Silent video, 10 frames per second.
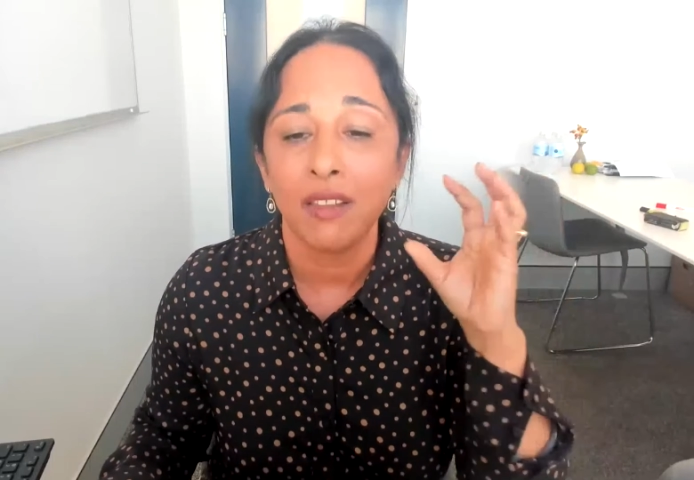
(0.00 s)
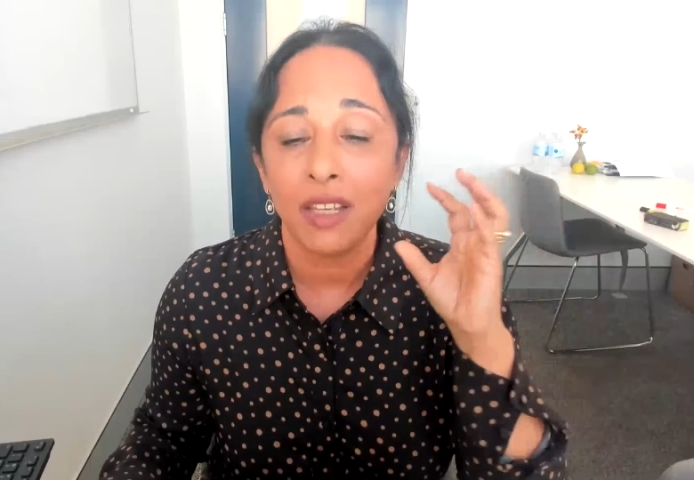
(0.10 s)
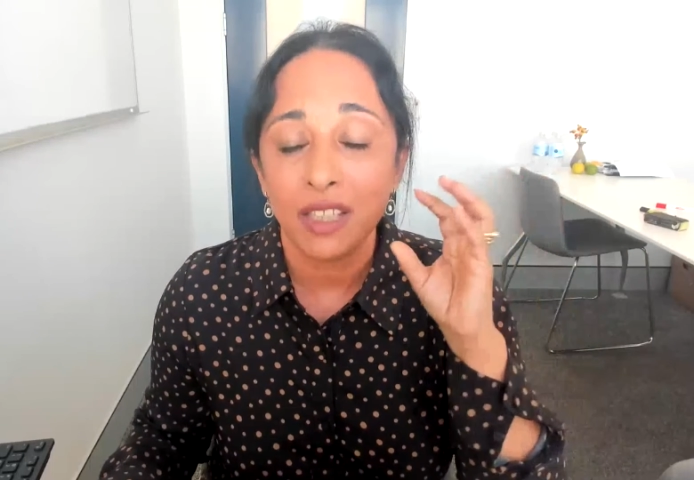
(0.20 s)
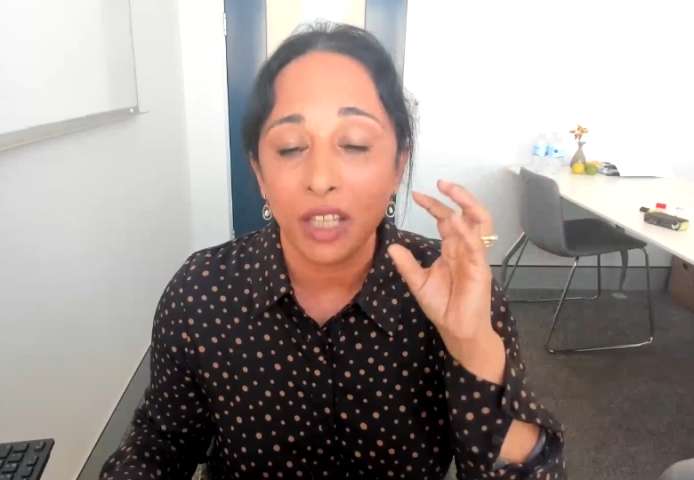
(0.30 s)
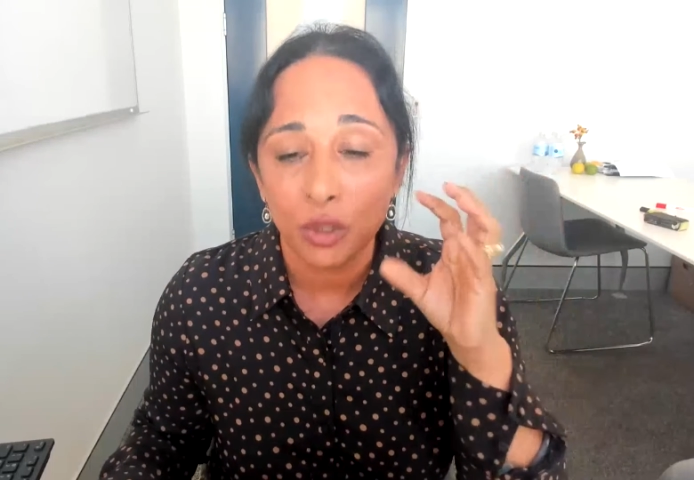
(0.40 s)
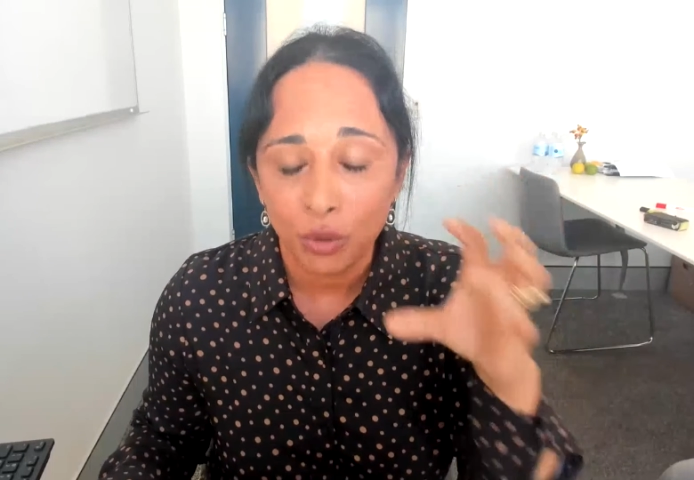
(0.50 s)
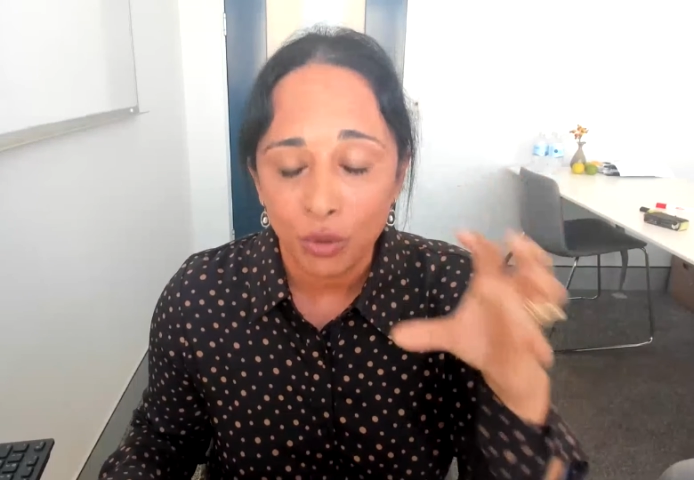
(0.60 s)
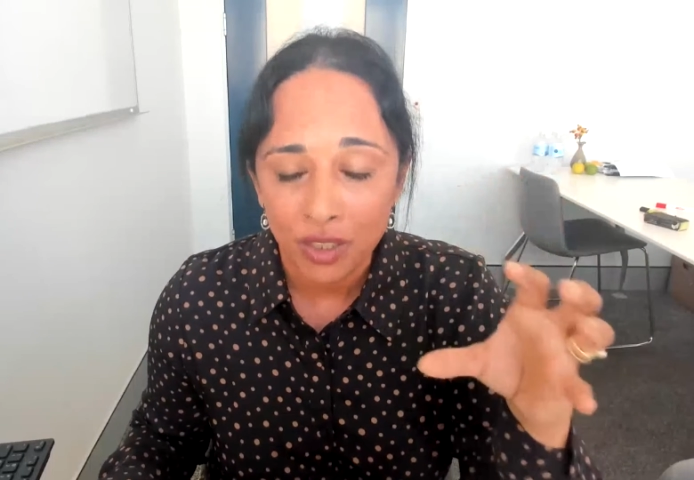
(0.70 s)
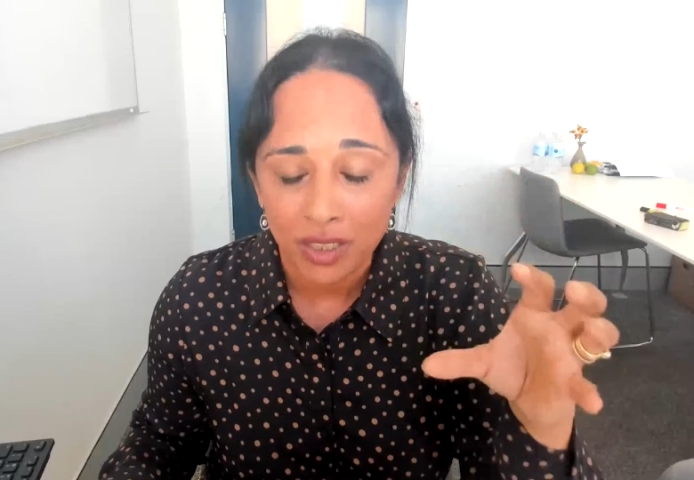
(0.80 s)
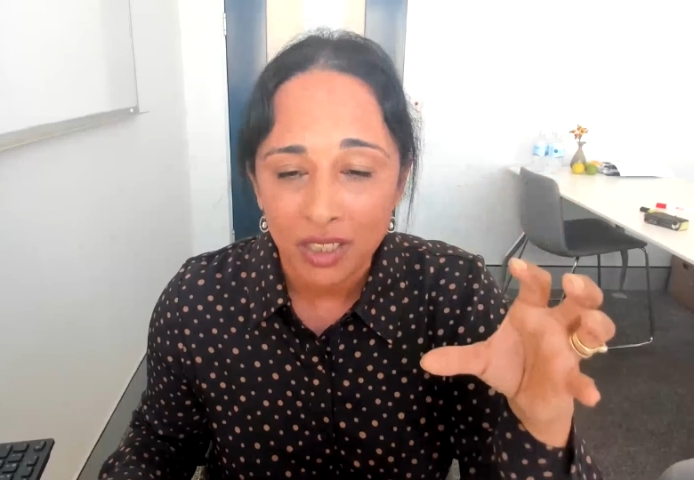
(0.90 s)
and these
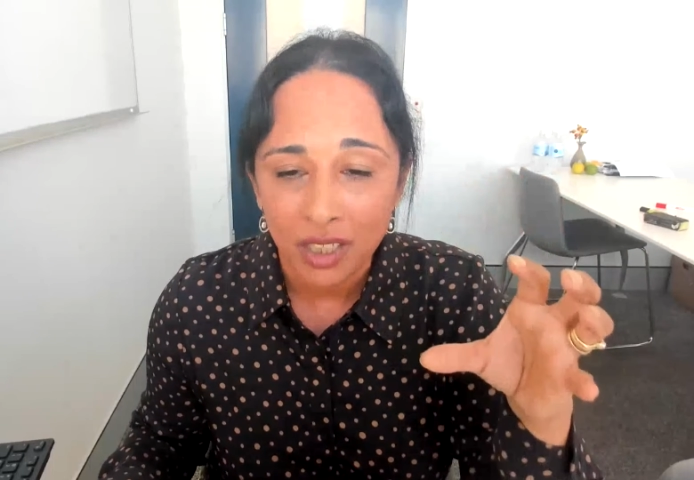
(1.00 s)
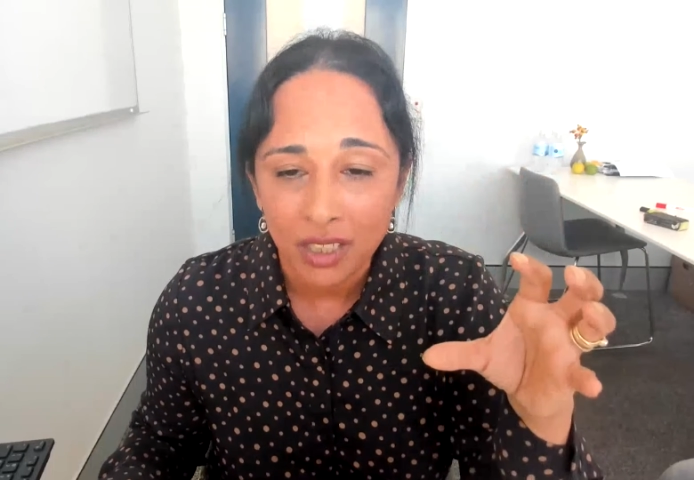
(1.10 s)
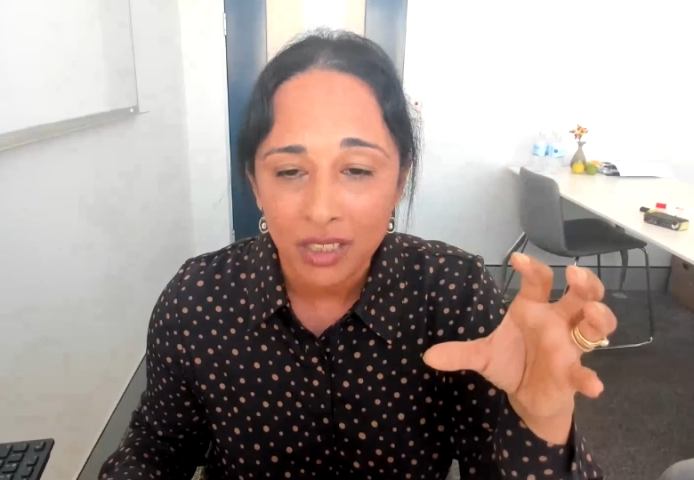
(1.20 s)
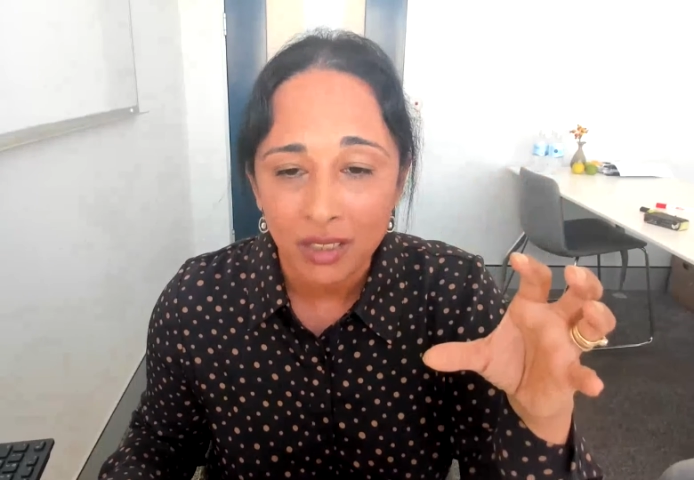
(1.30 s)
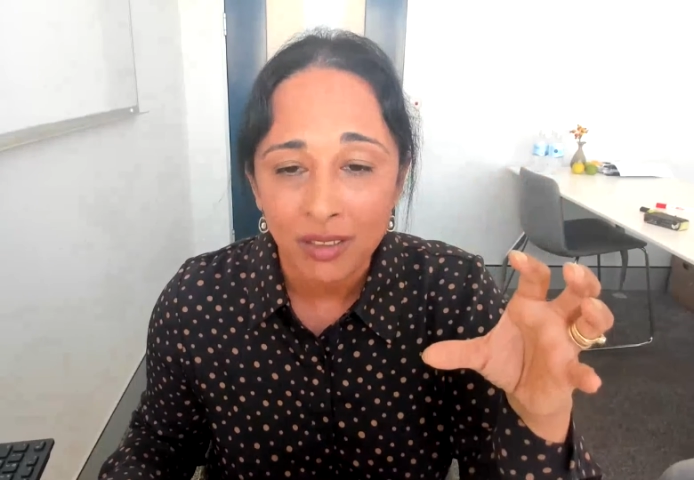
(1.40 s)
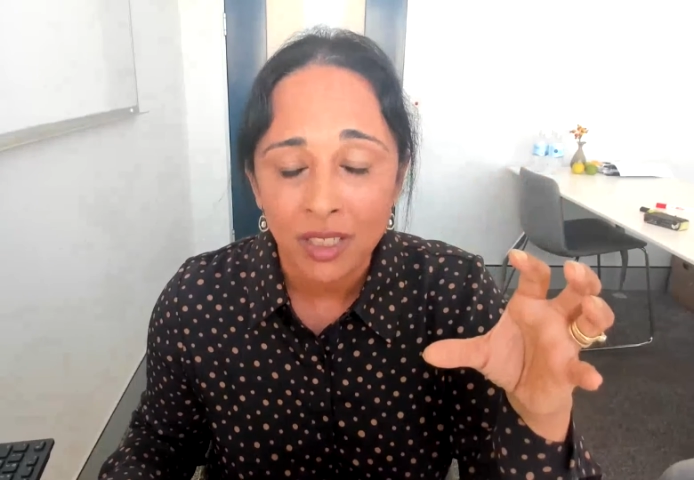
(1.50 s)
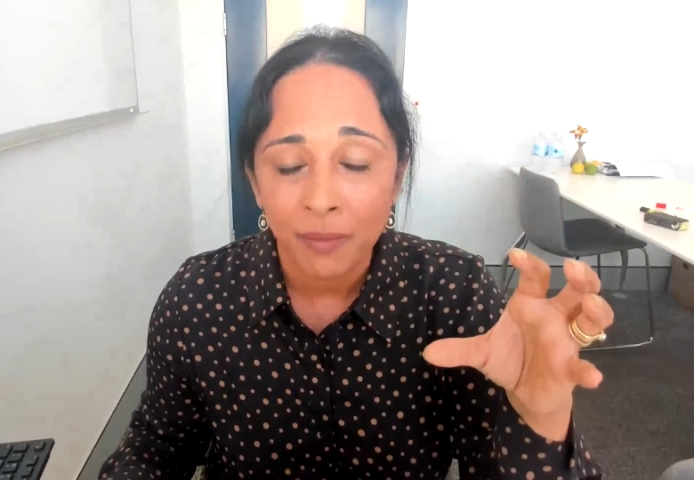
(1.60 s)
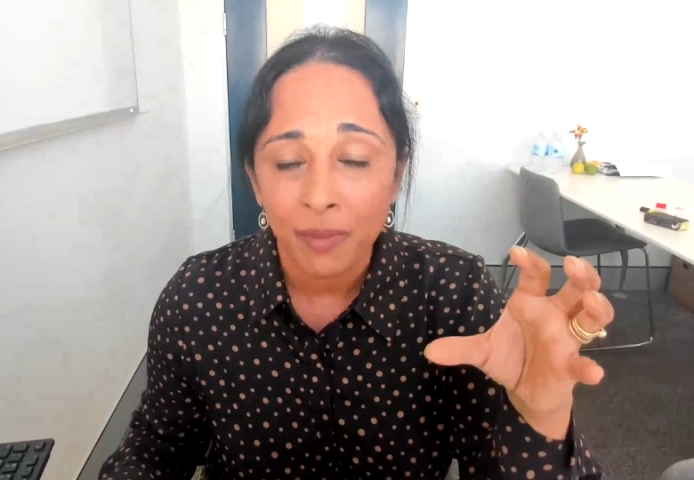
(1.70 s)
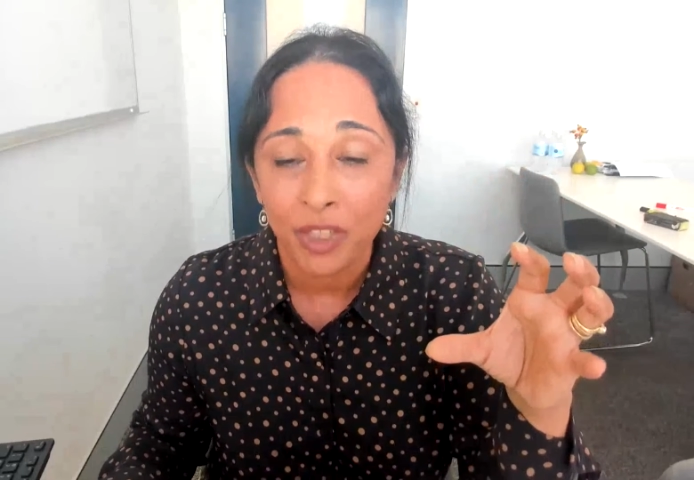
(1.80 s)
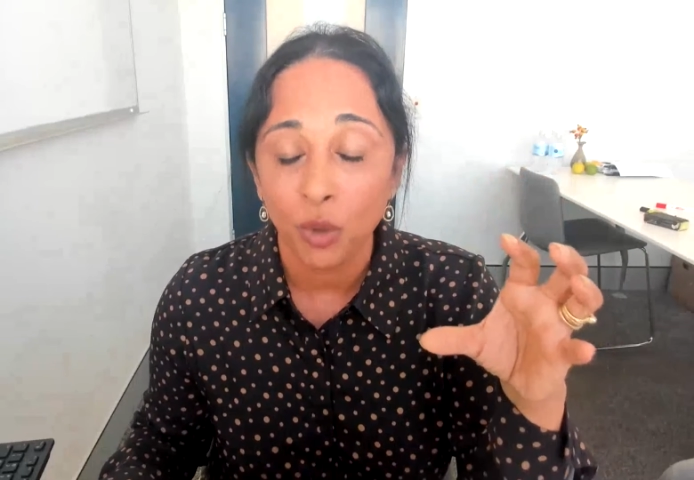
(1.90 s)
exhausted T cells